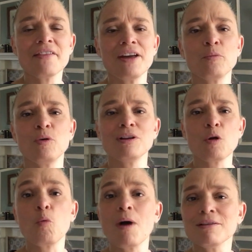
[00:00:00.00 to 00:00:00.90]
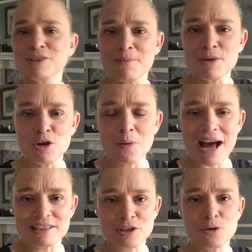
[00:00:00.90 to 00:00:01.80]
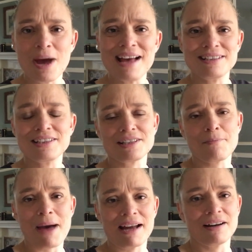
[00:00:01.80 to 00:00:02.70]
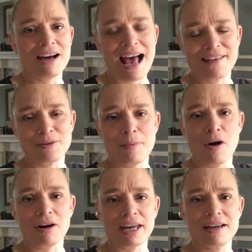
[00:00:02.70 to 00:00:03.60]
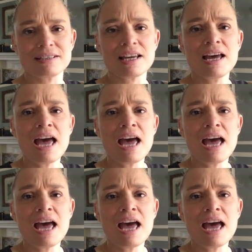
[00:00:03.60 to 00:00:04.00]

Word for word: that will welcome you as you enter the manor at the market.